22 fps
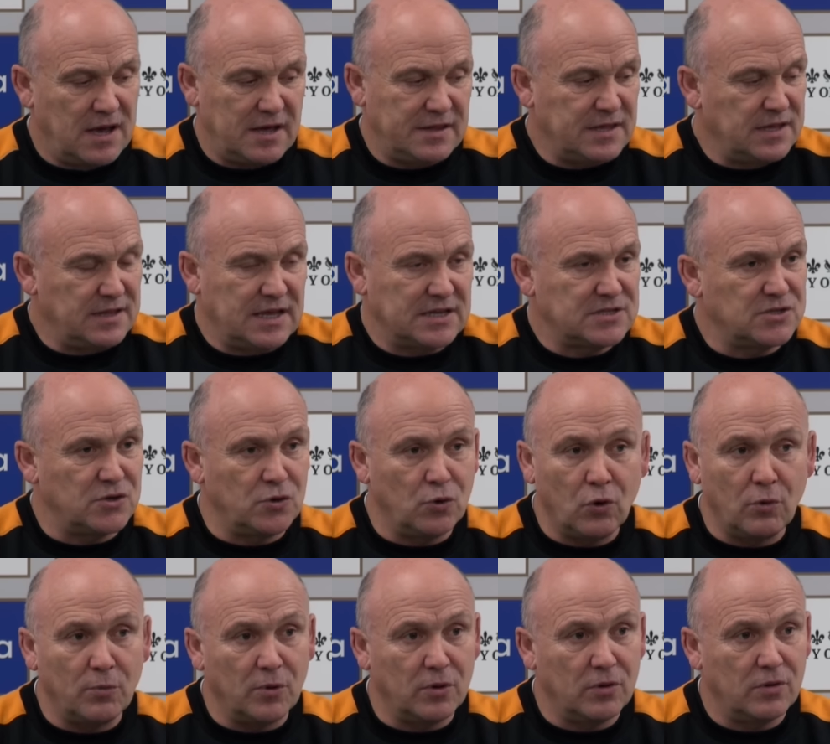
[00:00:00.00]
I think that's
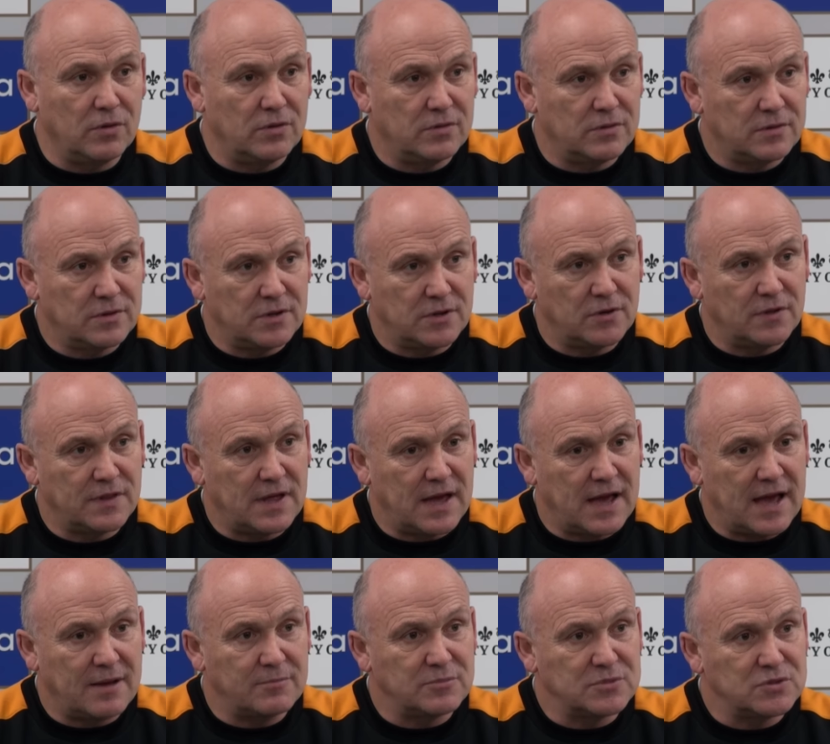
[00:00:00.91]
normal, you know,
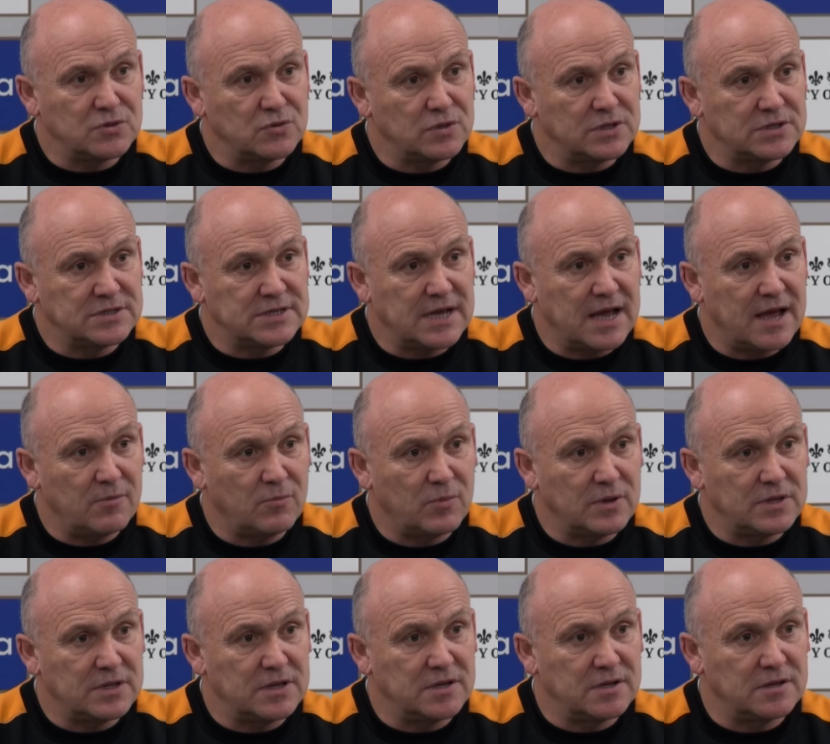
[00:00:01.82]
that happens all the time,
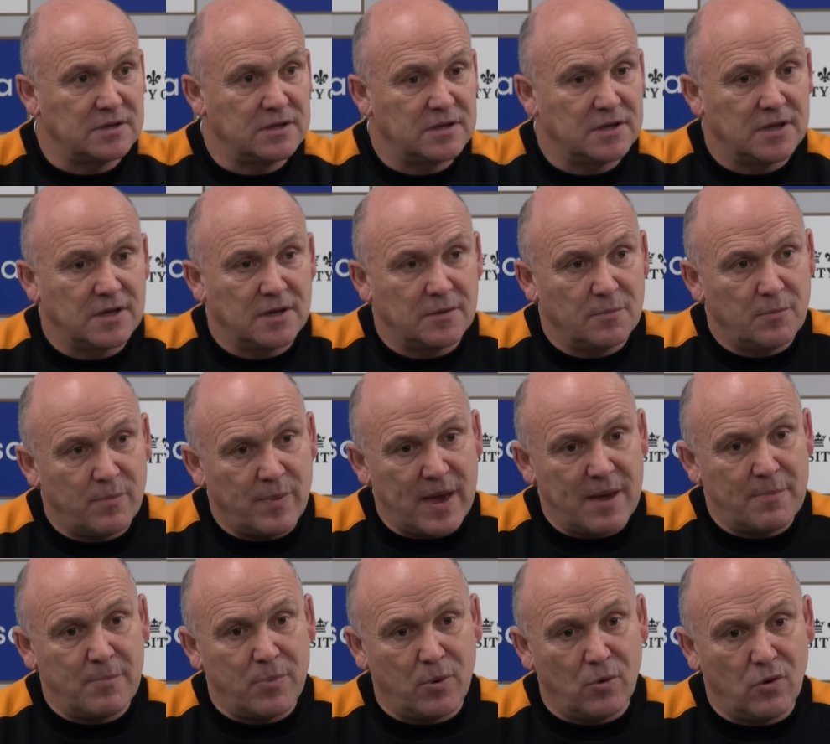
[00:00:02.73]
whether you're
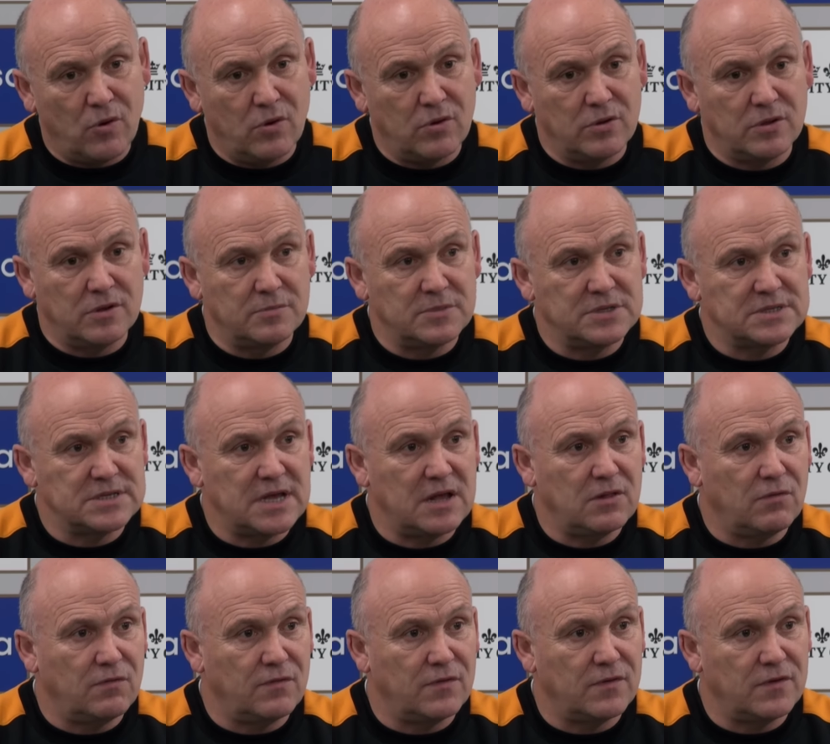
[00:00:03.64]
Pep or you're
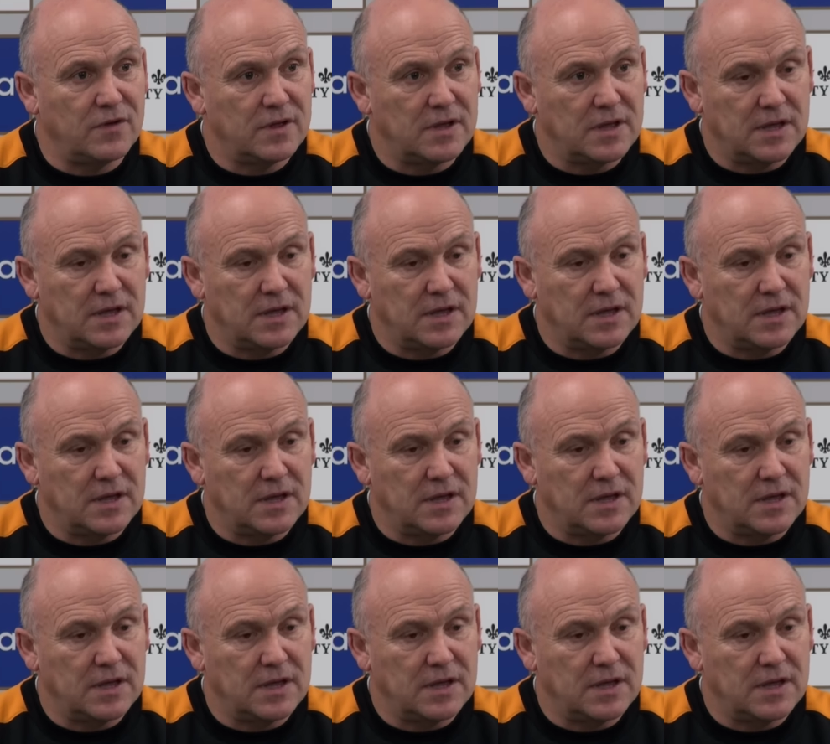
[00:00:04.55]
myself.